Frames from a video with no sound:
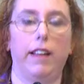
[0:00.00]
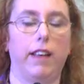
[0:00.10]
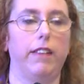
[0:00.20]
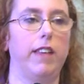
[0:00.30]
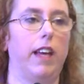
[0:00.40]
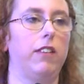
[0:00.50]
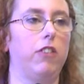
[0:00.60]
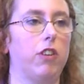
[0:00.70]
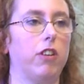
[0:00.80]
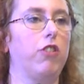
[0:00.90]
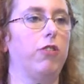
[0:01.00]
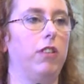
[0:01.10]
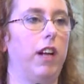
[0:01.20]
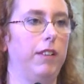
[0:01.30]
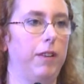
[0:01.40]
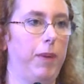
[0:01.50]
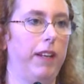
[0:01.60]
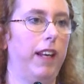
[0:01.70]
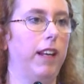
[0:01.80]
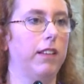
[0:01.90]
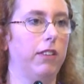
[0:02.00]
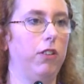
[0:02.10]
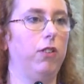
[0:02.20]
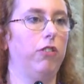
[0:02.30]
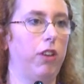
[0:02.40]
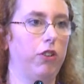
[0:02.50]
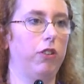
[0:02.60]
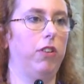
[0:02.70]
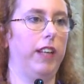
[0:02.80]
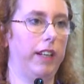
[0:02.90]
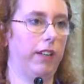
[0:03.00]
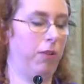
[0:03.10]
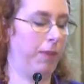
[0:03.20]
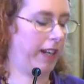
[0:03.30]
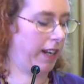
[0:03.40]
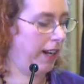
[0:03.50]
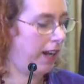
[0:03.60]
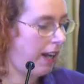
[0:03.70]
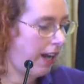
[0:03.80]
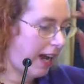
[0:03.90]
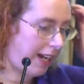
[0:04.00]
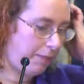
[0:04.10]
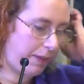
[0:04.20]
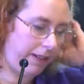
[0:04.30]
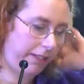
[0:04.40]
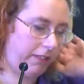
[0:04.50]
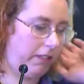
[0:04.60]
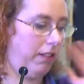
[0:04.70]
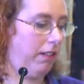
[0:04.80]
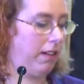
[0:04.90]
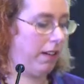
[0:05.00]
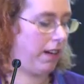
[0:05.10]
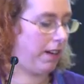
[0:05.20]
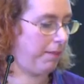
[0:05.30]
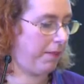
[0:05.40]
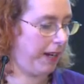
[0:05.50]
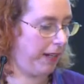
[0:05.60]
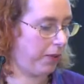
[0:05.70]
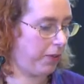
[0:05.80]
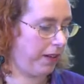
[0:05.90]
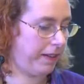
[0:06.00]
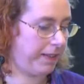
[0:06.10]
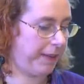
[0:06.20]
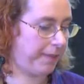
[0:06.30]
as I said, structural underpinnings to social, economic and political inequality.